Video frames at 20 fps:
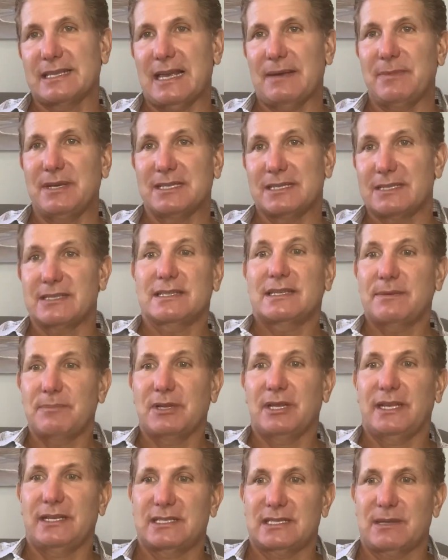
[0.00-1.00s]
That means it
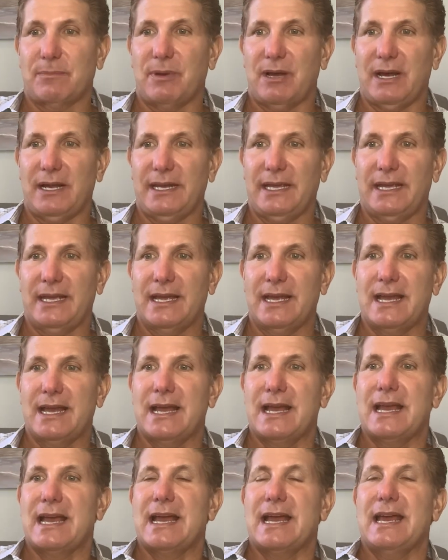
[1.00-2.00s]
stimulates the body.
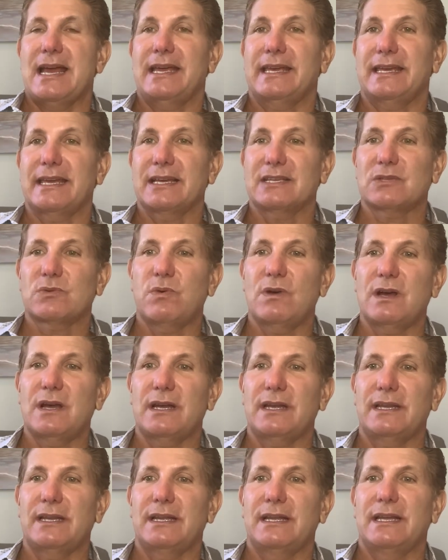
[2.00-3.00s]
And guess
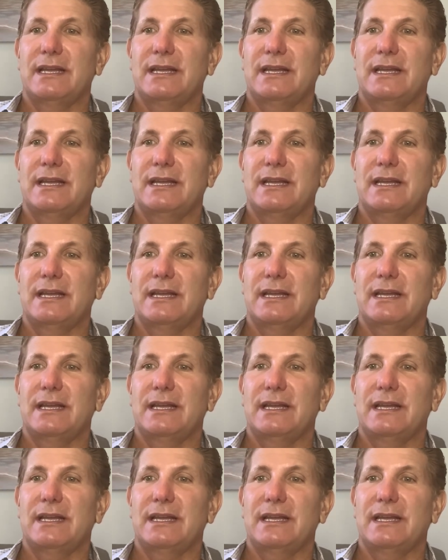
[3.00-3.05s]
what?